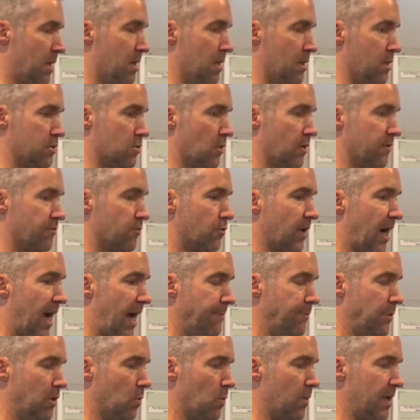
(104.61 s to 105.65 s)
So I've grabbed
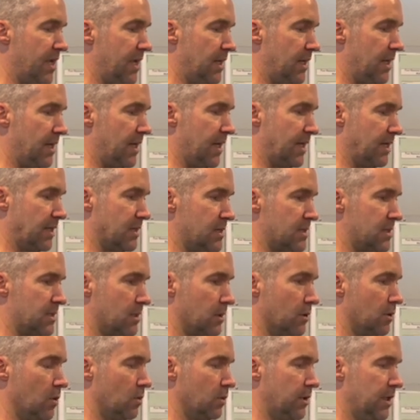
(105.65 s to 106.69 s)
the weight and I can
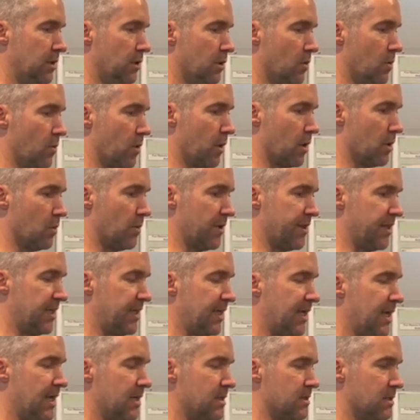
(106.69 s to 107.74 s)
slowly lower with a
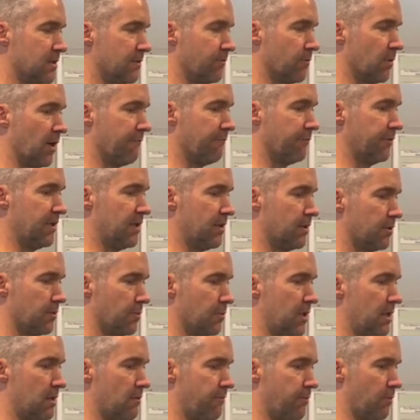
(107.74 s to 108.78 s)
cadence of roughly
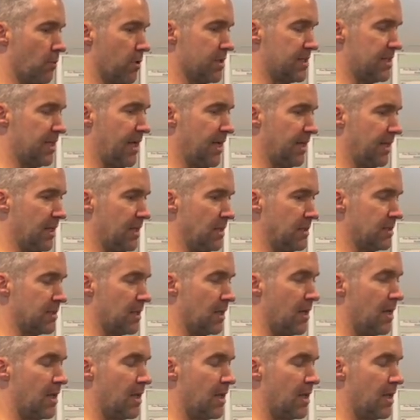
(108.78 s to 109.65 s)
3 to 4 seconds.